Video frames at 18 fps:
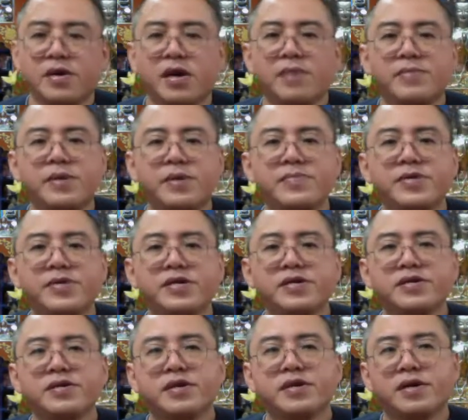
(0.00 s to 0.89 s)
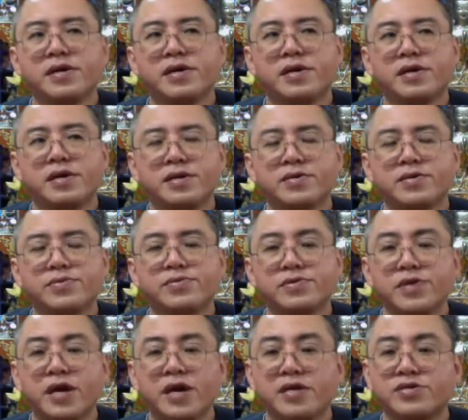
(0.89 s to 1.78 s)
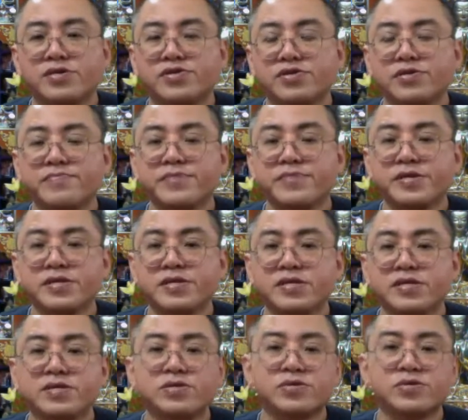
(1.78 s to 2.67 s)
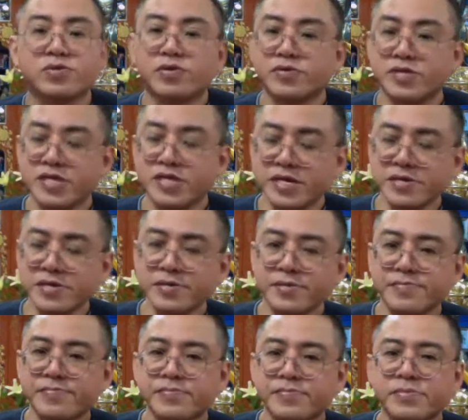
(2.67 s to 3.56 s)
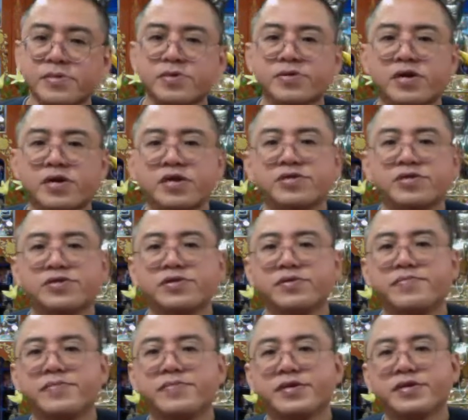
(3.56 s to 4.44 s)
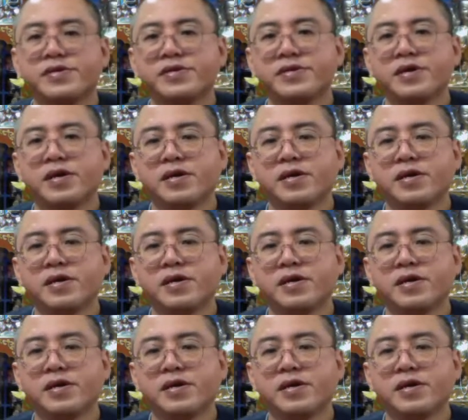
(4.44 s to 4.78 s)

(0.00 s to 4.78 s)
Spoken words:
and maybe could actually be distorting, could actually be